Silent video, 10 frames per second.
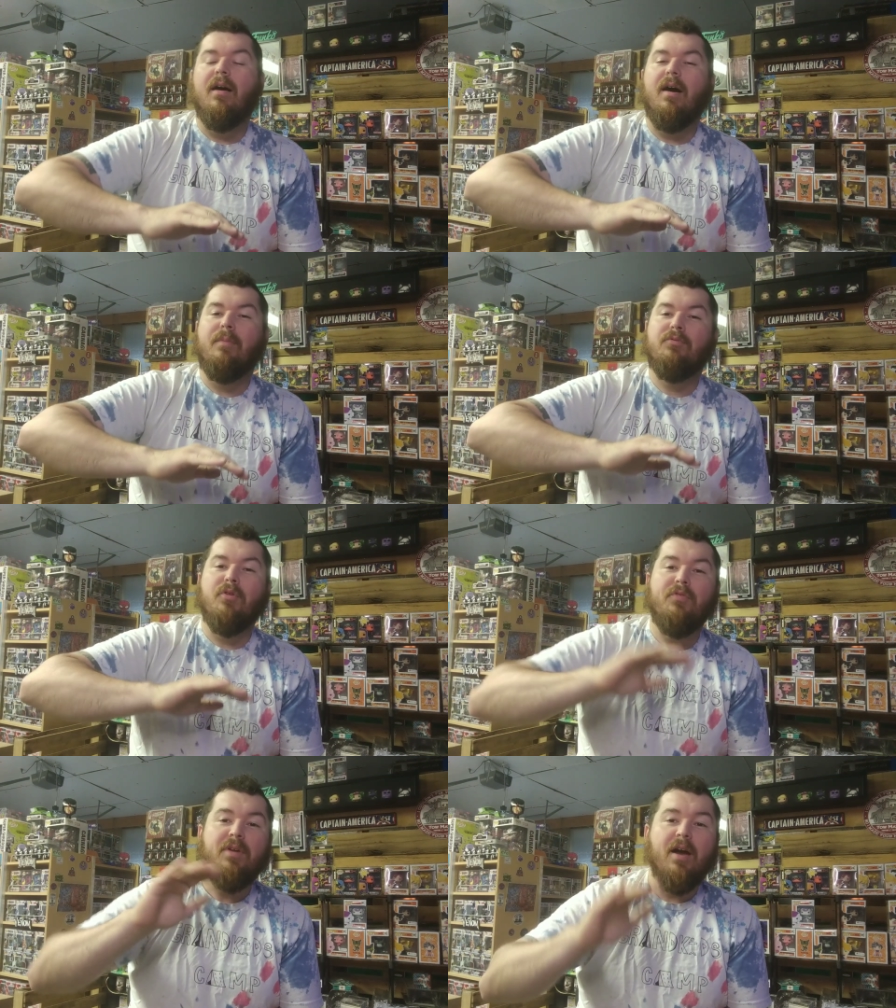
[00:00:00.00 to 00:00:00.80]
Um,
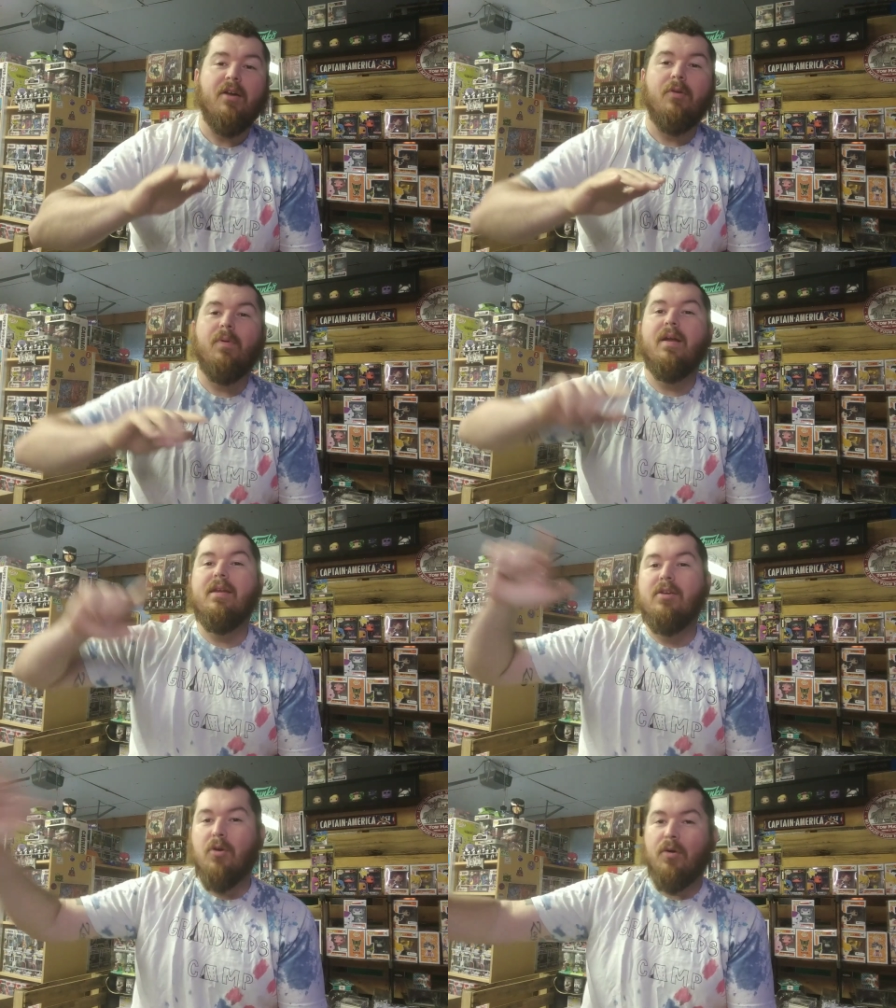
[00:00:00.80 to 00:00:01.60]
so if you're not
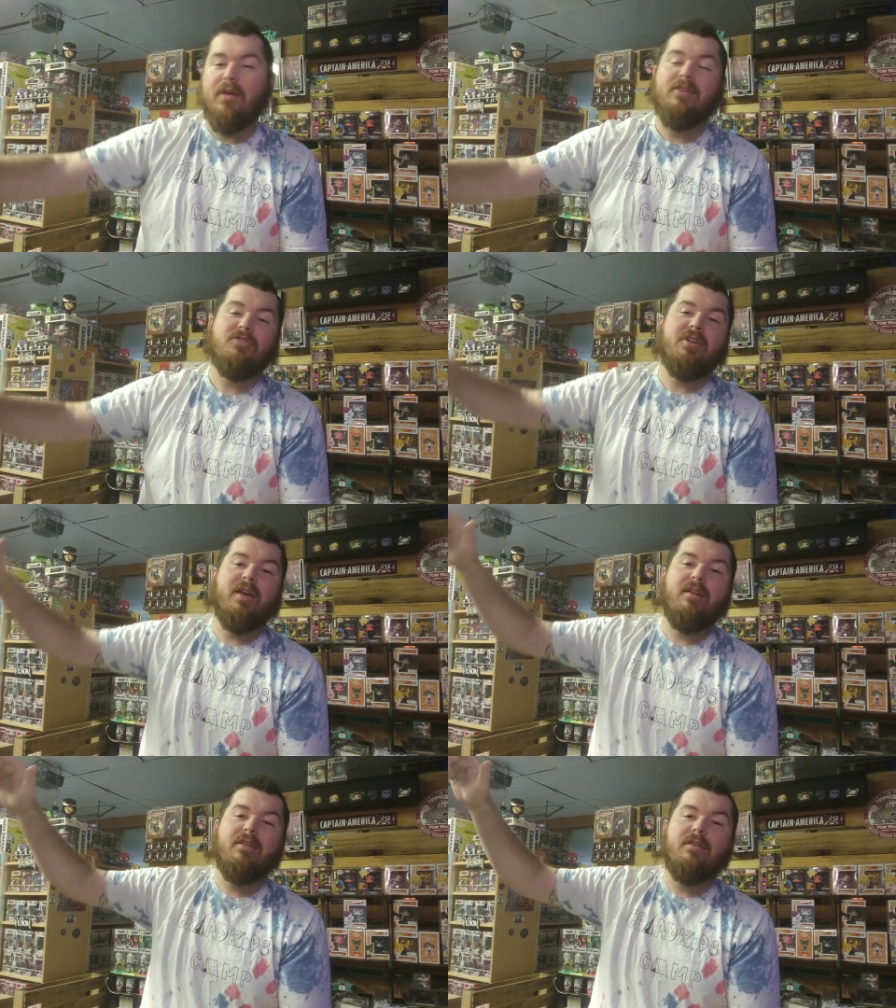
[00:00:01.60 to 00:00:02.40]
already, go to his
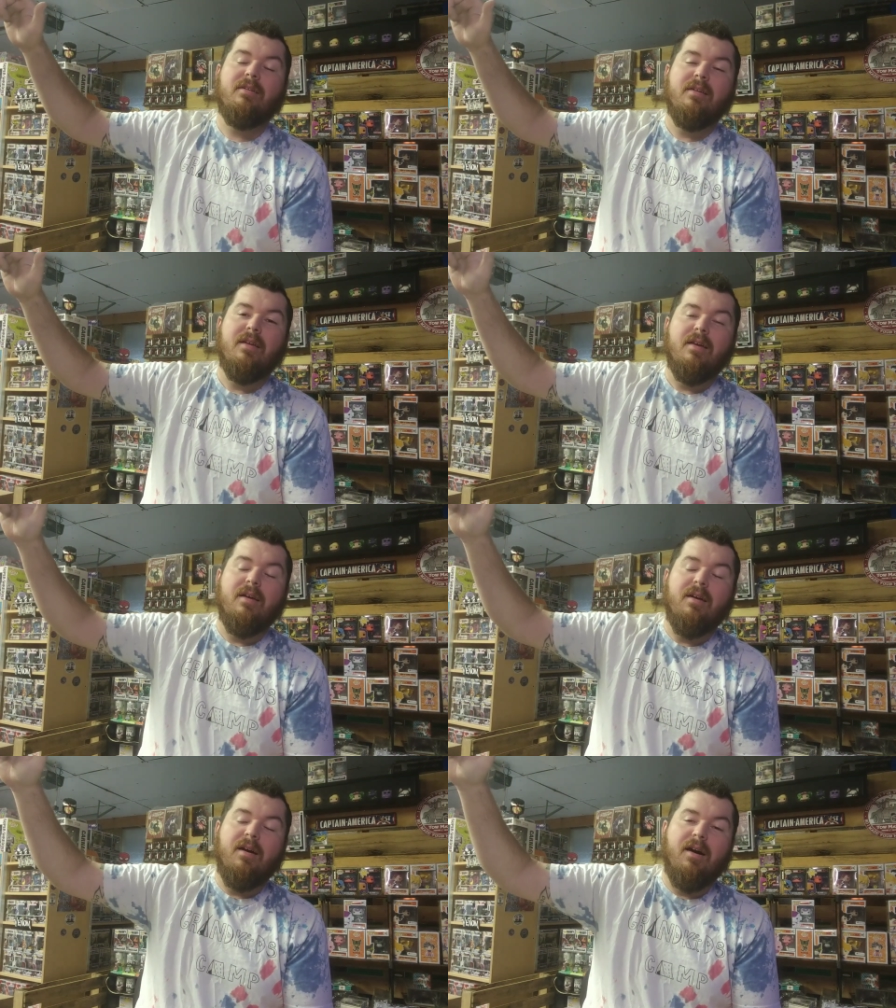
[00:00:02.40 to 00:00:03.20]
channel,
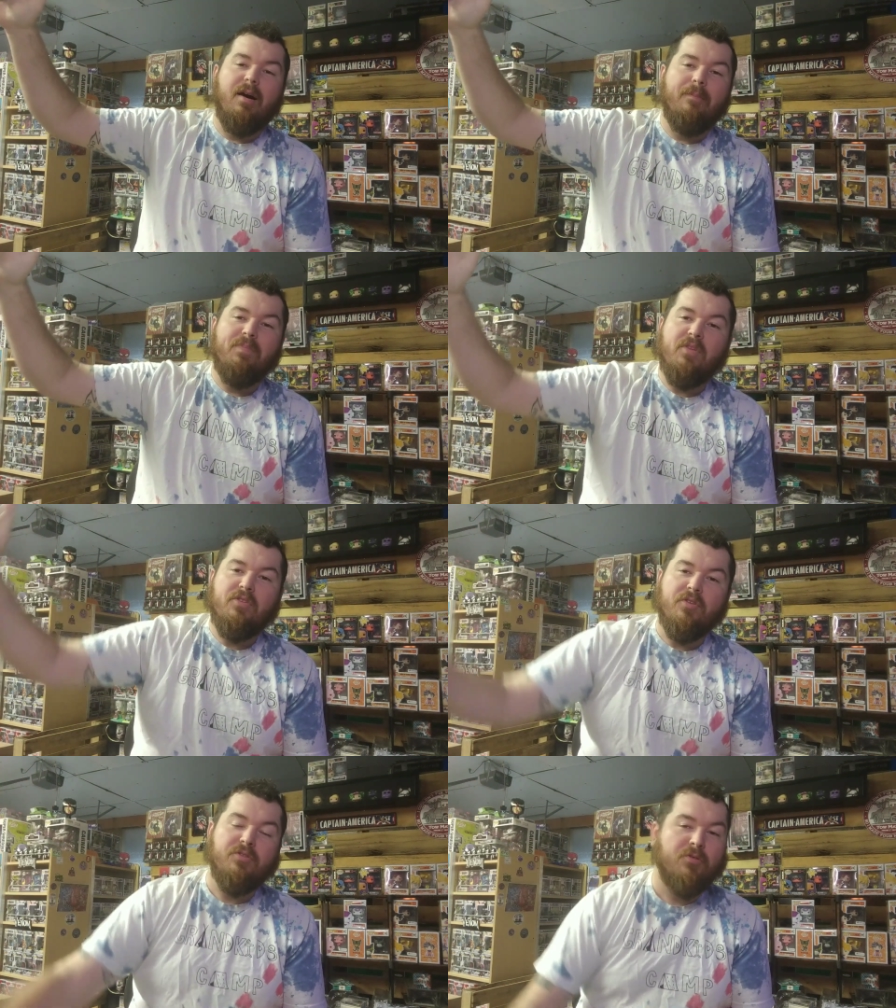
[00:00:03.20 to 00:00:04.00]
um,
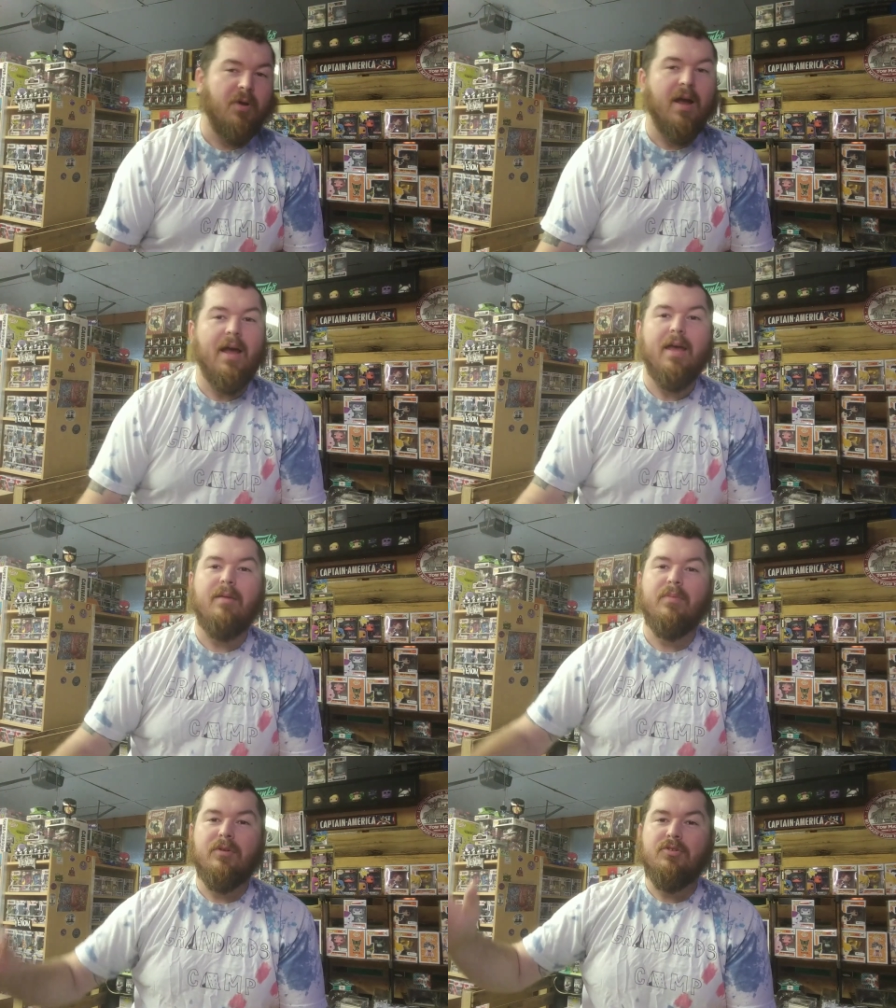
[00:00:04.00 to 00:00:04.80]

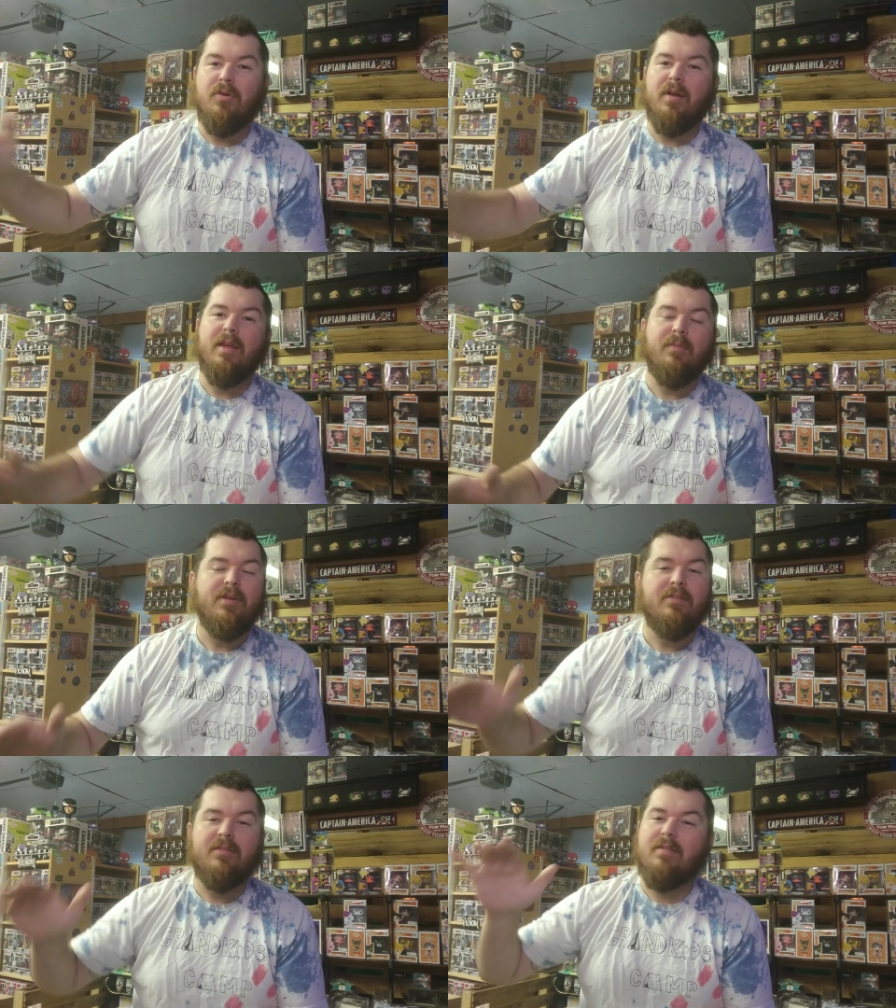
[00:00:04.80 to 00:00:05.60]
subscribe, join him.
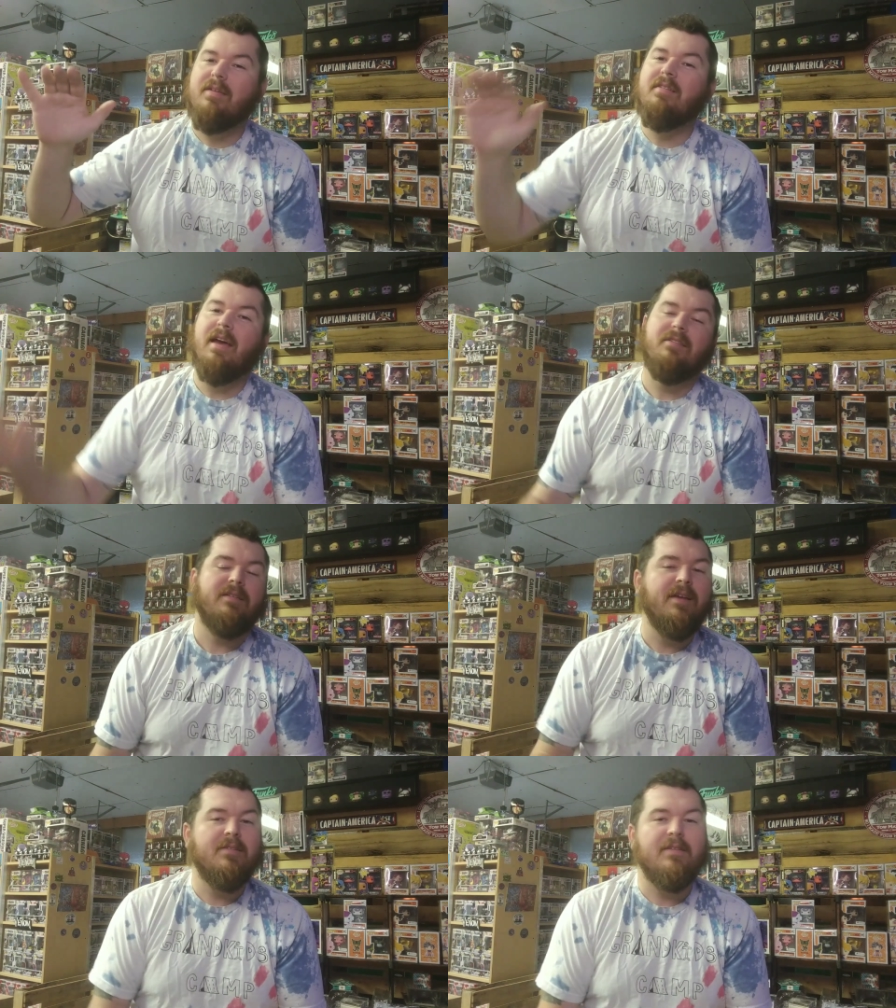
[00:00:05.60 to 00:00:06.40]
He's he got
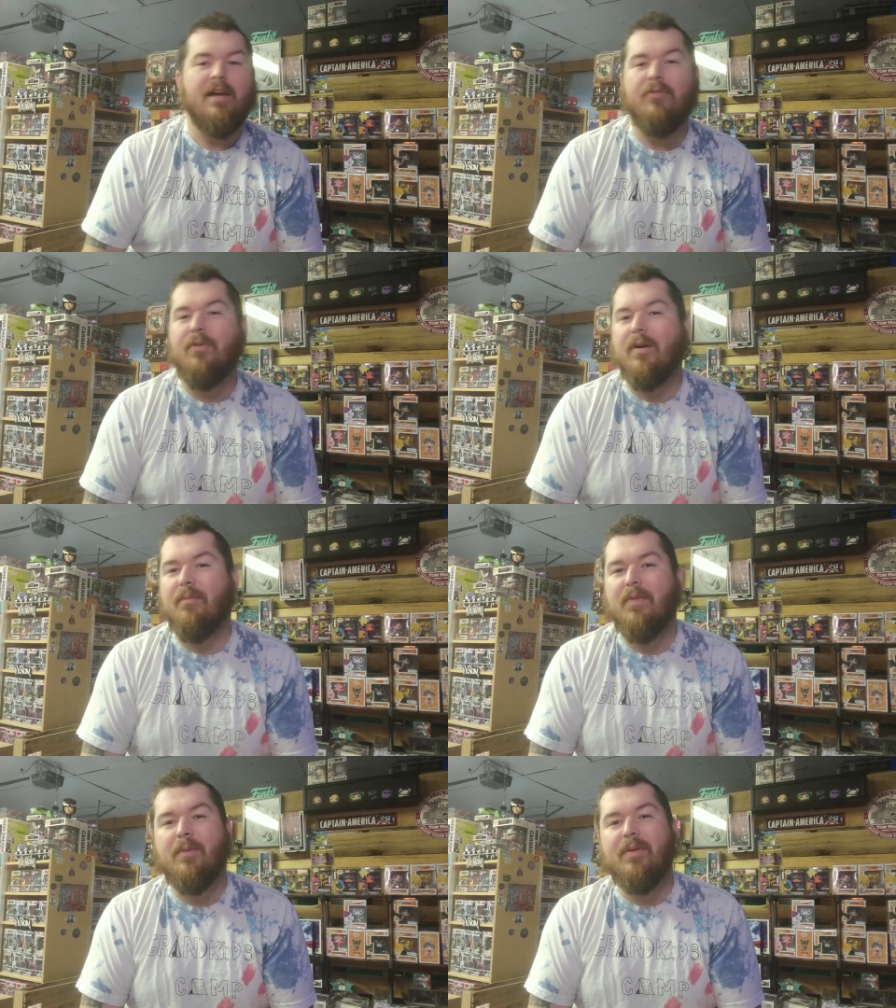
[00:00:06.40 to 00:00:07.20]
he has a lot of
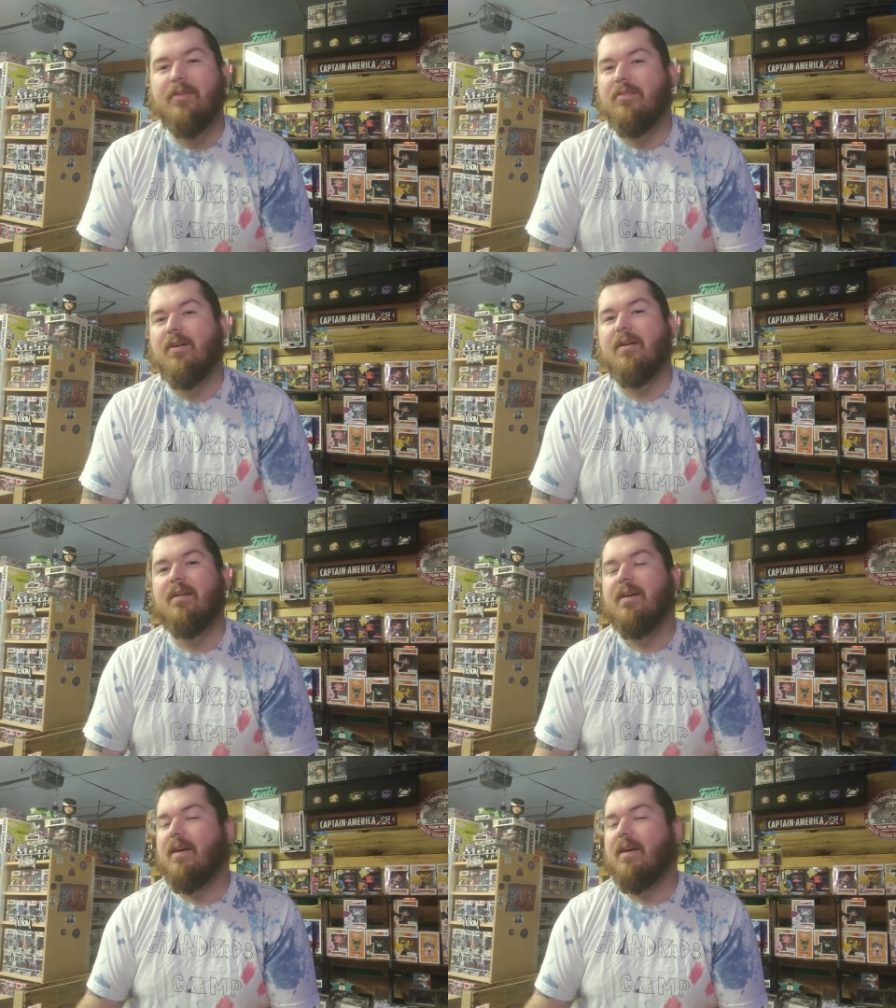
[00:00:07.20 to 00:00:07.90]
fun with him and his son.